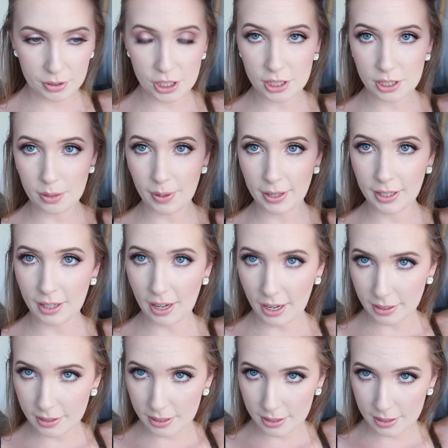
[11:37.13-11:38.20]
just so I can
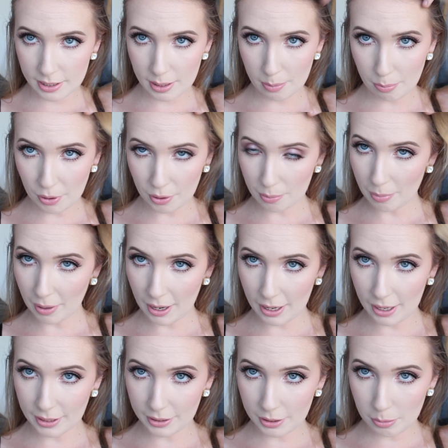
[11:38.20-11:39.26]
access the bottom
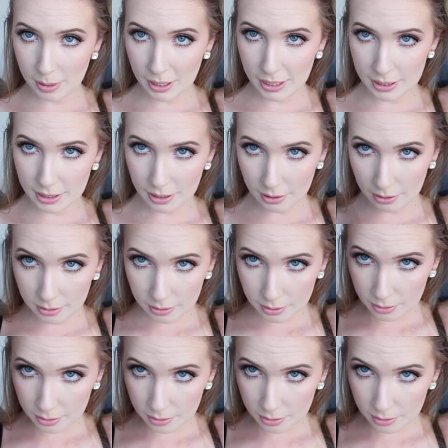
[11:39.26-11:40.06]
part a little bit easier.